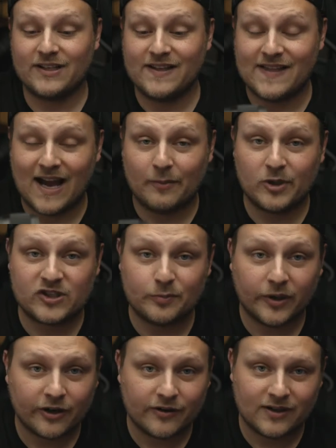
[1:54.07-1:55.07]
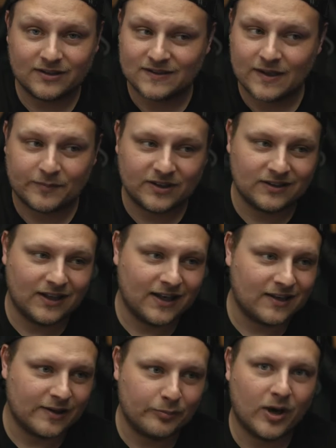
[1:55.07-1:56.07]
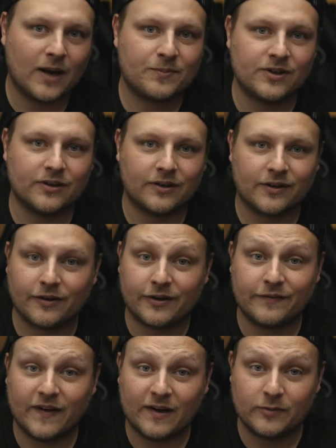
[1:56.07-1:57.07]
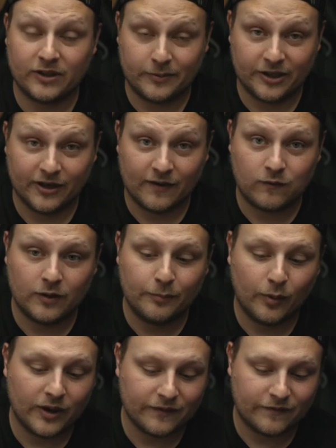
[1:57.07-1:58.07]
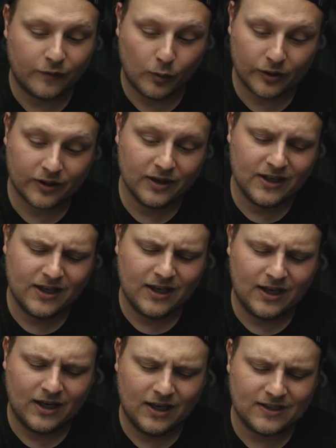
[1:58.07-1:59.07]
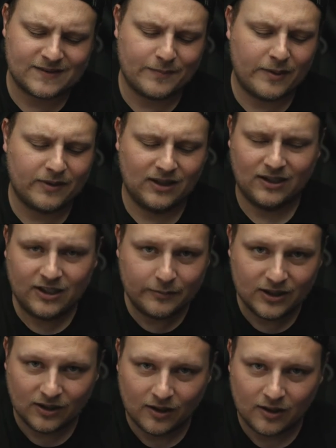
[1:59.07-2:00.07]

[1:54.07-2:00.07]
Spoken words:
really that much bigger than something like the popular 35mm f1.4. It's maybe a little bit